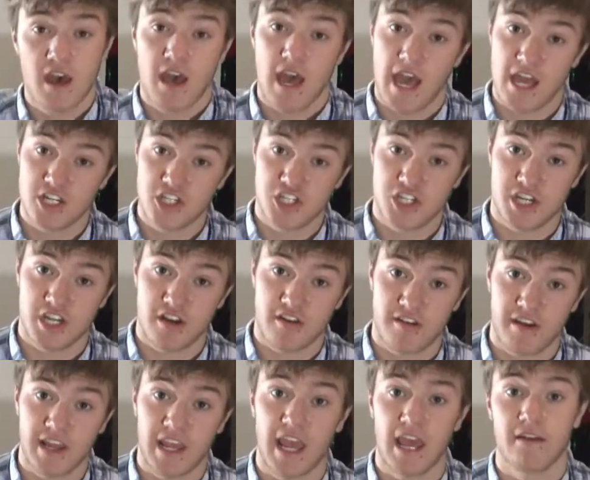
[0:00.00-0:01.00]

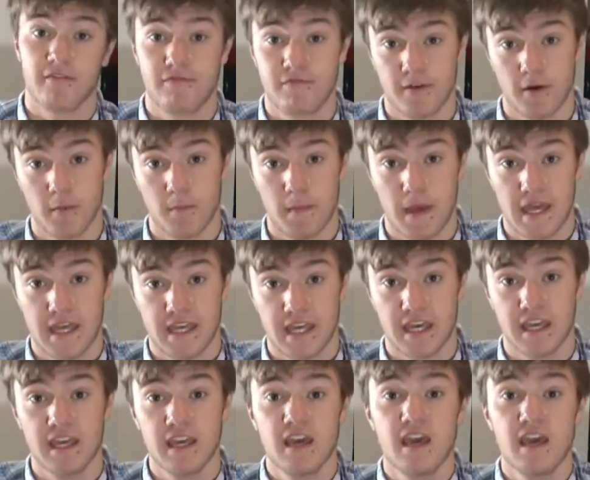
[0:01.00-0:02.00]
engineering and
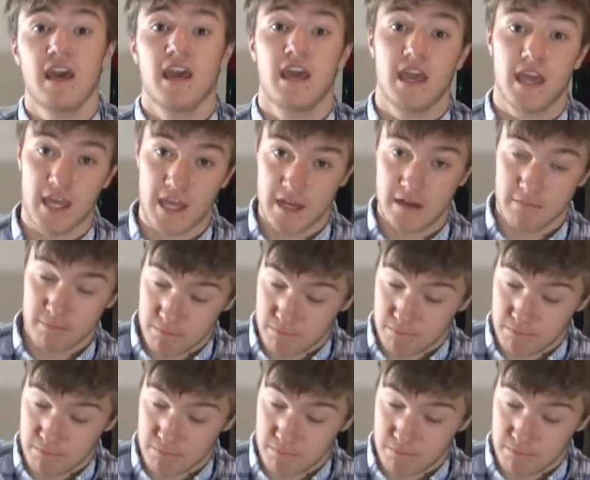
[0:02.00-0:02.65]
filmmaking in